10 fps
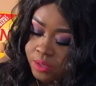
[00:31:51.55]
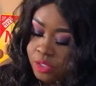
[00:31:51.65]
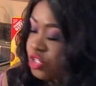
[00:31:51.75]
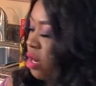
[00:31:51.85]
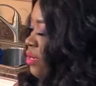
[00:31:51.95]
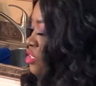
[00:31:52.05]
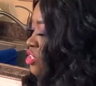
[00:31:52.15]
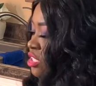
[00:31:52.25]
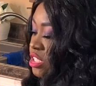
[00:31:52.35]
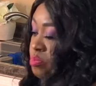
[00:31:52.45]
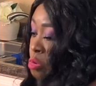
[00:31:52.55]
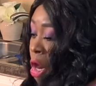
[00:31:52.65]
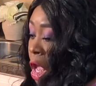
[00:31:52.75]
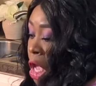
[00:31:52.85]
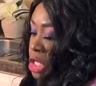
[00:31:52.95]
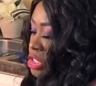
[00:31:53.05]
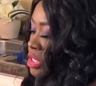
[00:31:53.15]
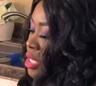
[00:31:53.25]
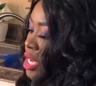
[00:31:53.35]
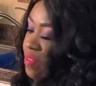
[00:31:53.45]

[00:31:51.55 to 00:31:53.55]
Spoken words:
The strawberry is just a surprise.